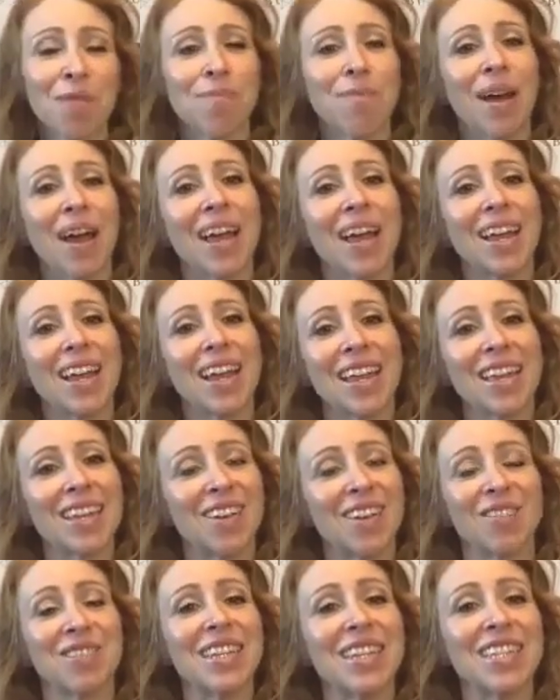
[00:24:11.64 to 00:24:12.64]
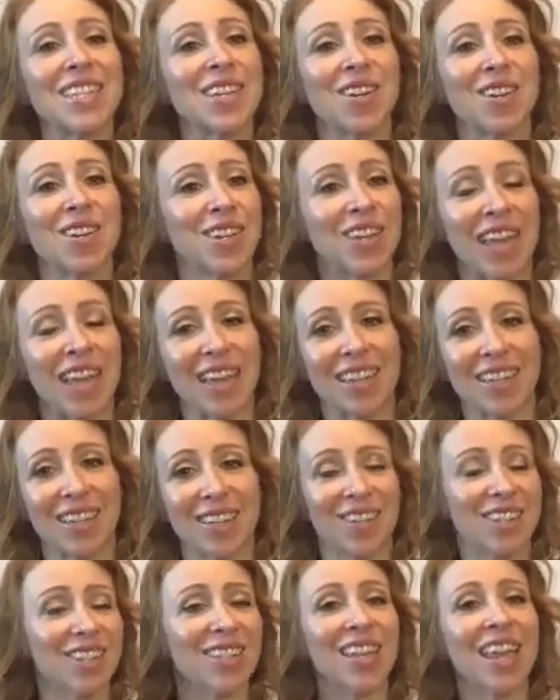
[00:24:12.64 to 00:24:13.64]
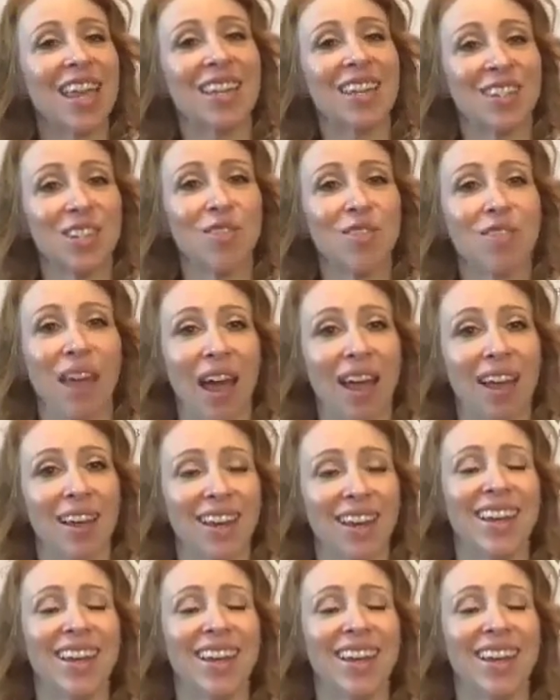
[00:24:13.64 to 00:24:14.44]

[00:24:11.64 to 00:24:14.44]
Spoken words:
But, this year you just can't do that.